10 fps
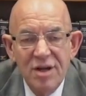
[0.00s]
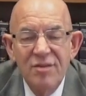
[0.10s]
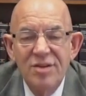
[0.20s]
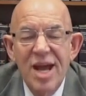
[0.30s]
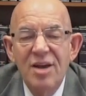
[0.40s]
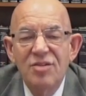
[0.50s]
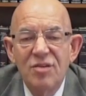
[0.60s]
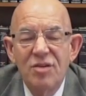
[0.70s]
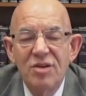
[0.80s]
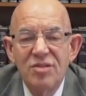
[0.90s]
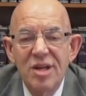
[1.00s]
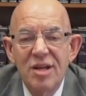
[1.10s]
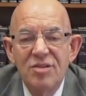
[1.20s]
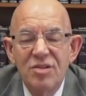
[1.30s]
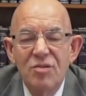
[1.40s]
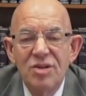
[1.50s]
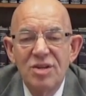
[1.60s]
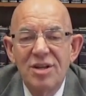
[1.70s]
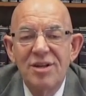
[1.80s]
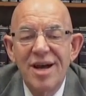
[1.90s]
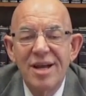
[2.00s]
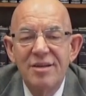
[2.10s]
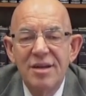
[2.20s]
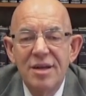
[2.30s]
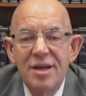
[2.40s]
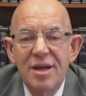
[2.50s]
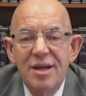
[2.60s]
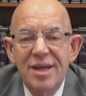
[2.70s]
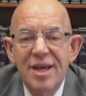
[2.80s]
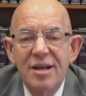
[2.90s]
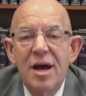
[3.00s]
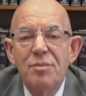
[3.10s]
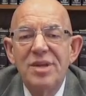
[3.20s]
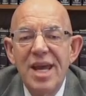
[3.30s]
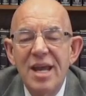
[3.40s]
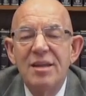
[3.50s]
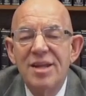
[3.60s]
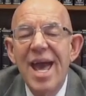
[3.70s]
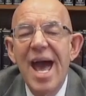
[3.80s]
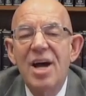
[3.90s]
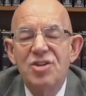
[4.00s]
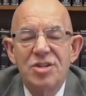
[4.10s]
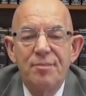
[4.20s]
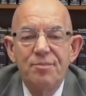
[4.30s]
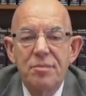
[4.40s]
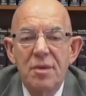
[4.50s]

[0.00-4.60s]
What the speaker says: of a tax deferred exchange to which a client can obtain cash.